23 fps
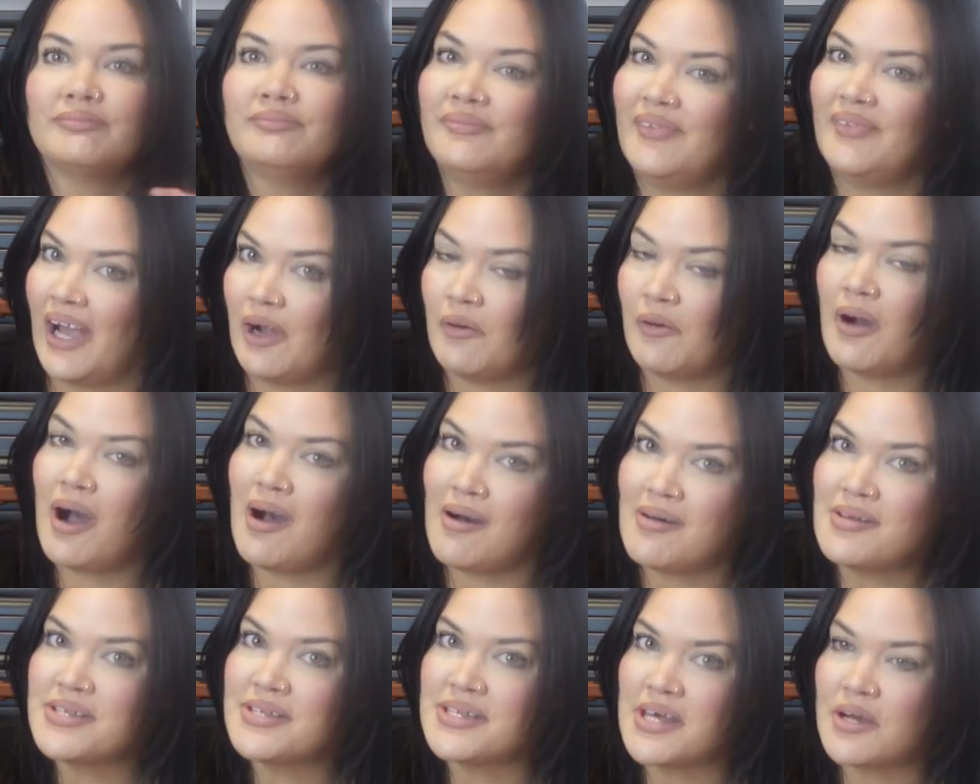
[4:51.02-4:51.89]
Now,
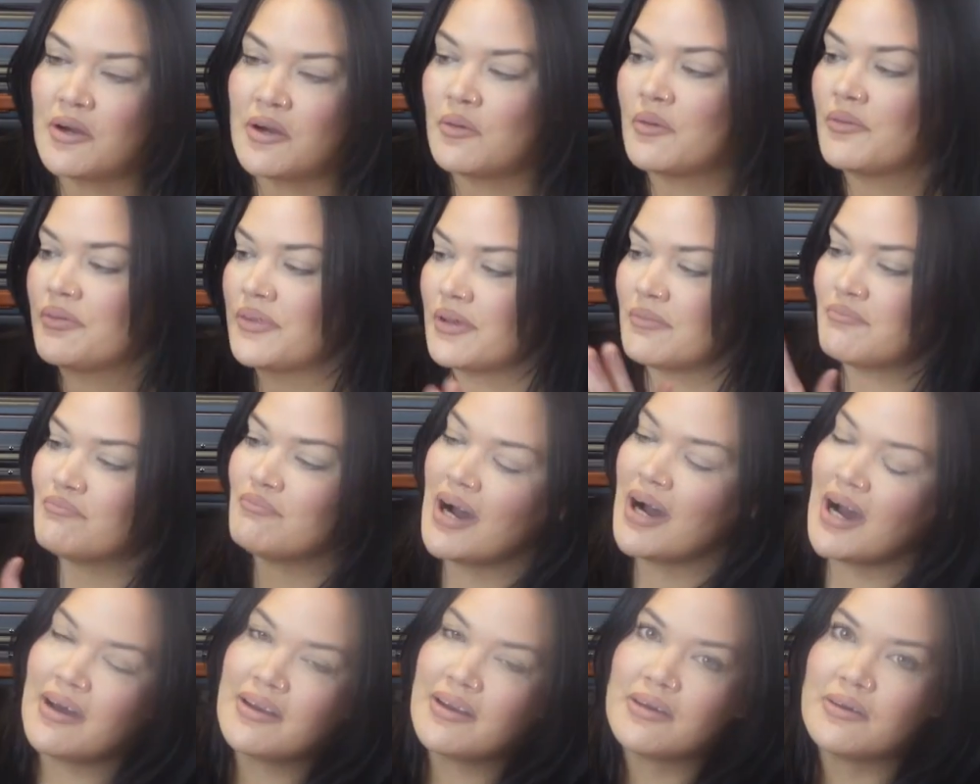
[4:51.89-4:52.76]
also, the
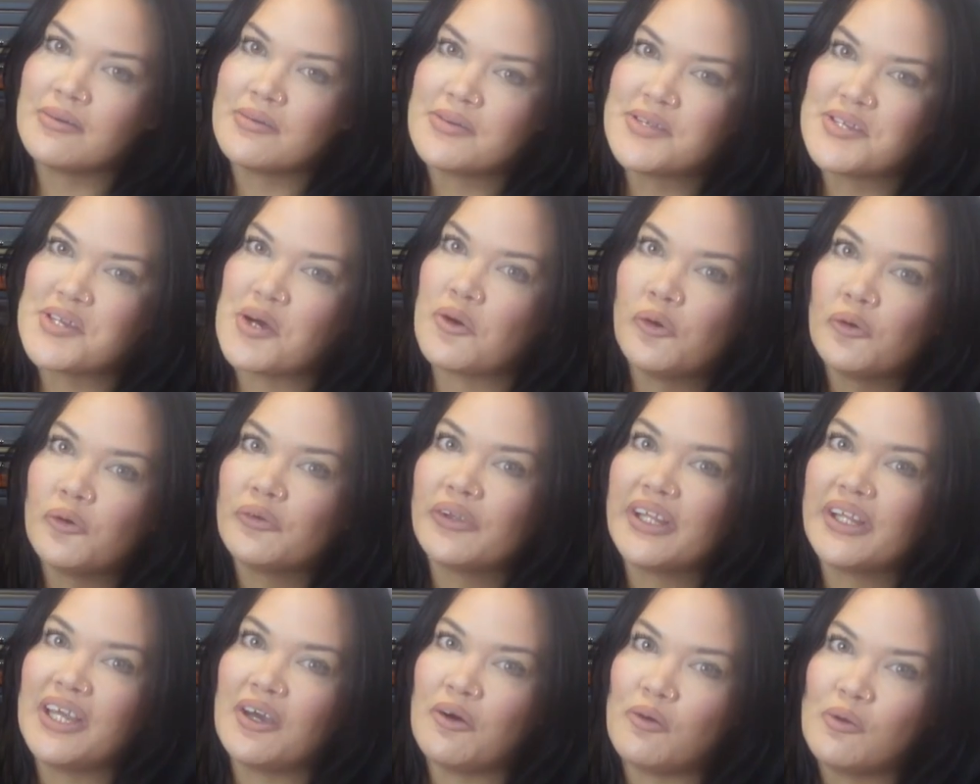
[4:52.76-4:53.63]
Monos
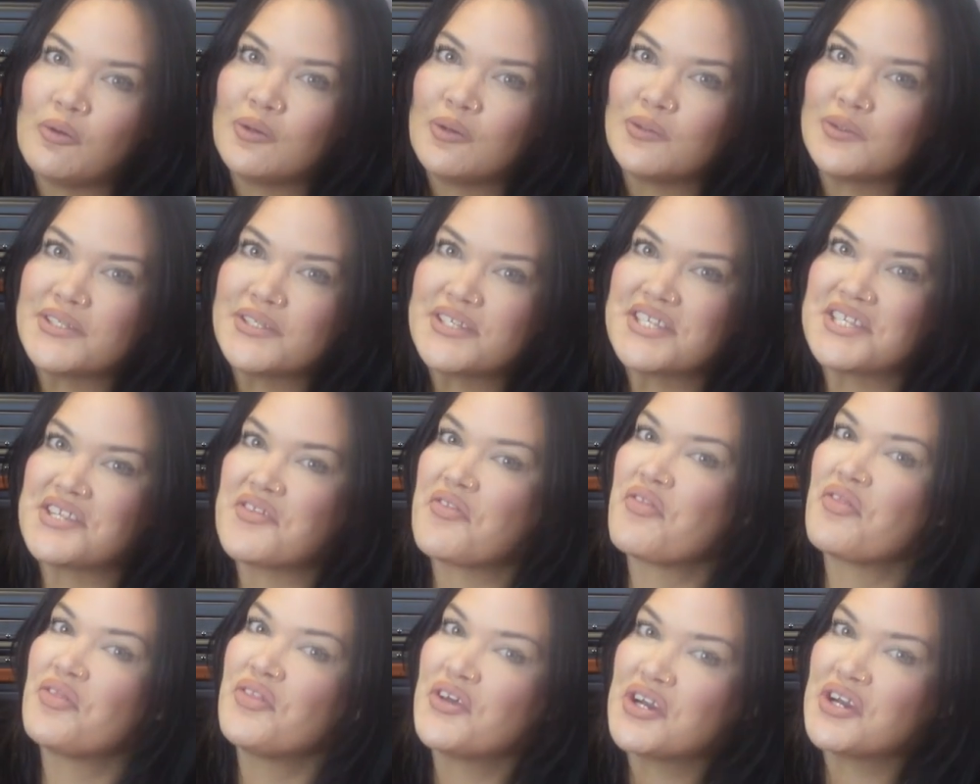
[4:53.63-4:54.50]
only holds
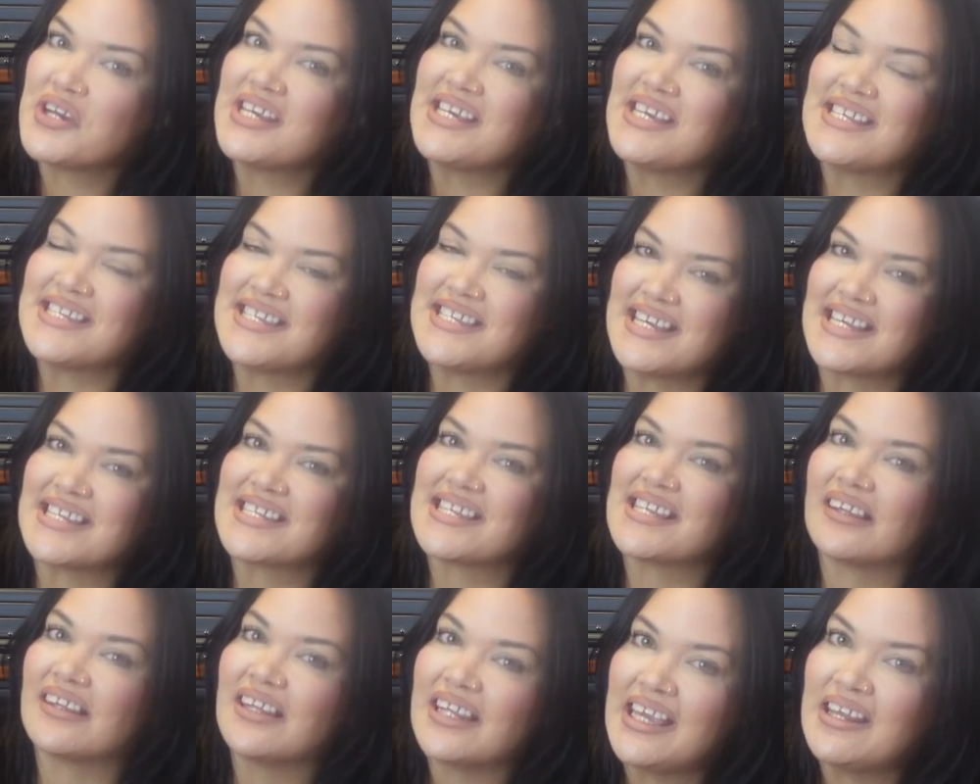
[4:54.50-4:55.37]

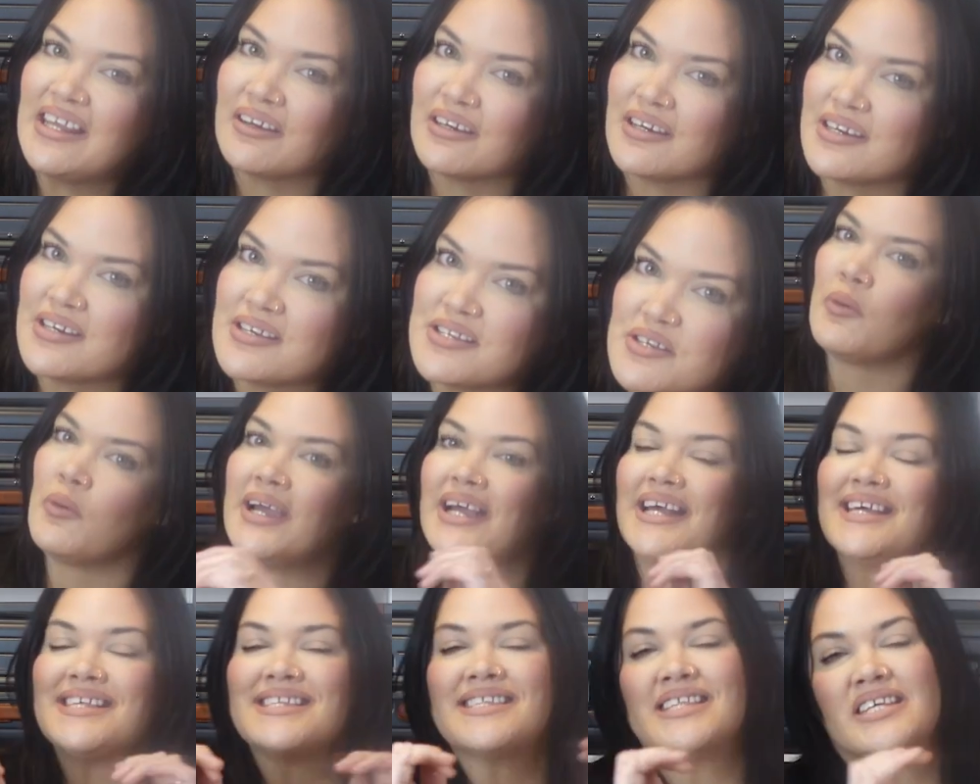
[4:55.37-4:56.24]
36 liters,
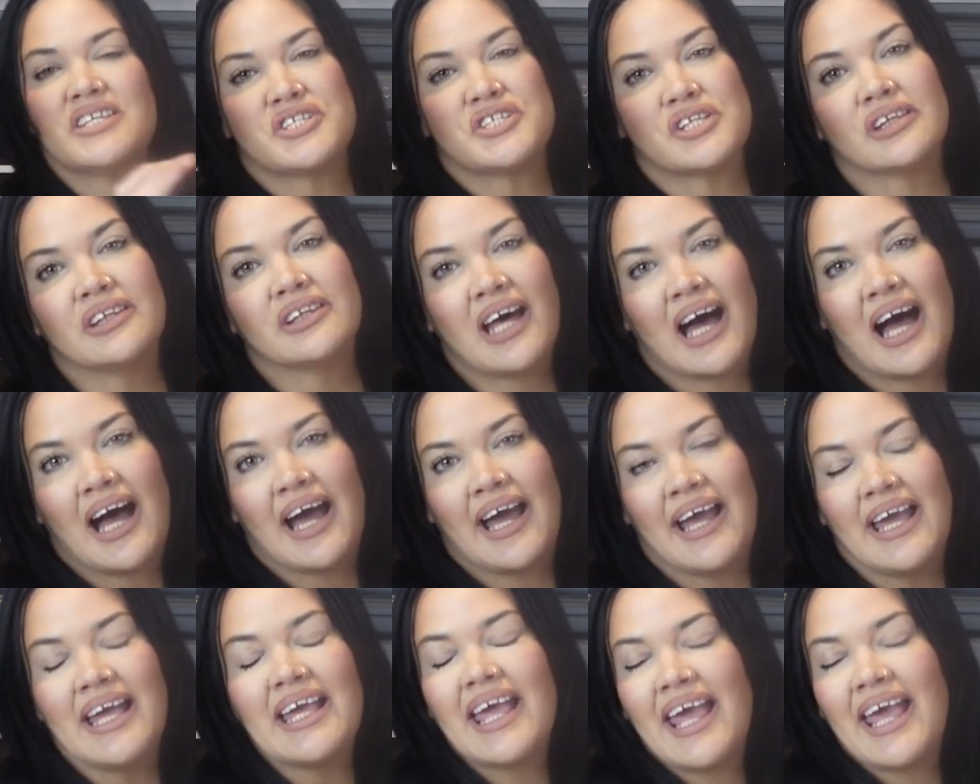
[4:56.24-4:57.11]
whereas the
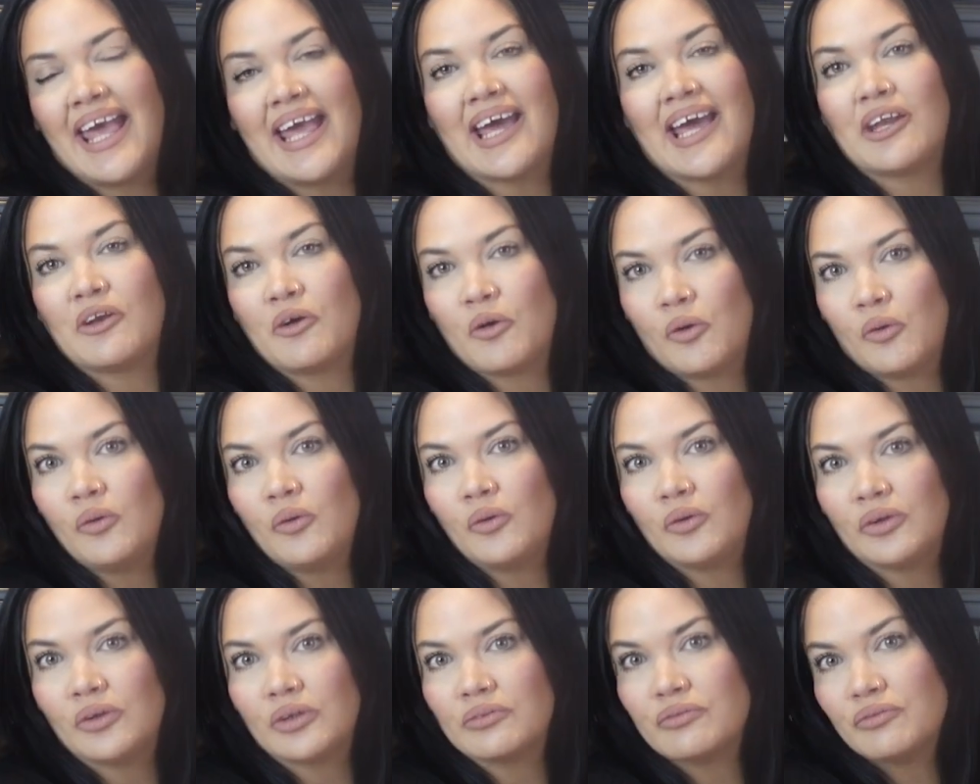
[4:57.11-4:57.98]
July can
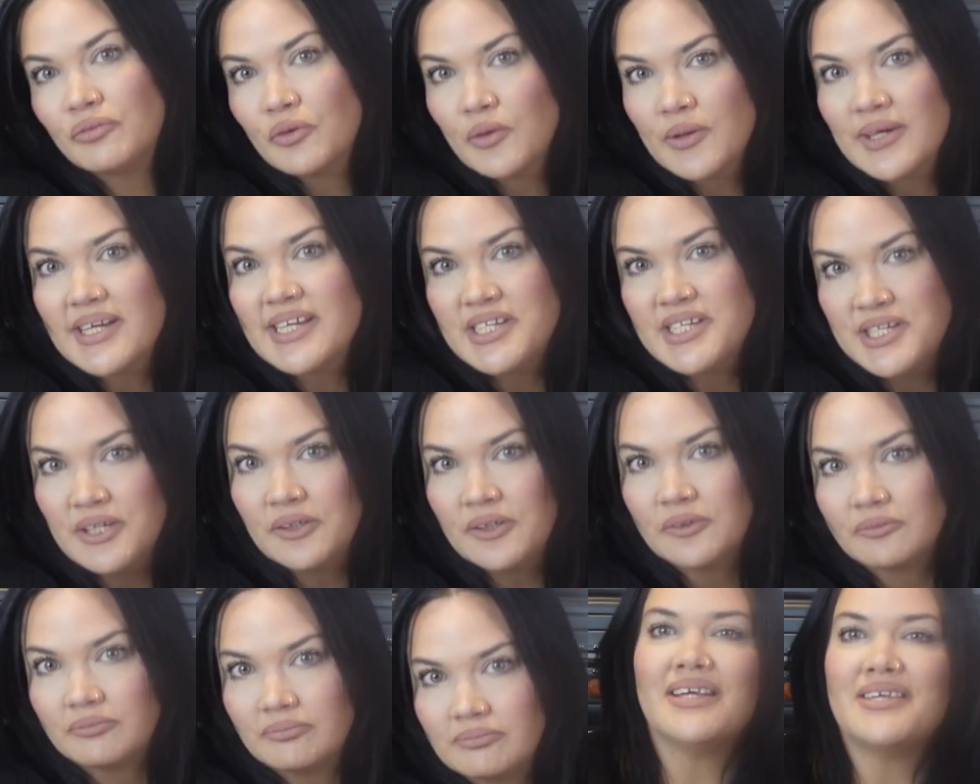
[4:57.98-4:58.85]
hold 42.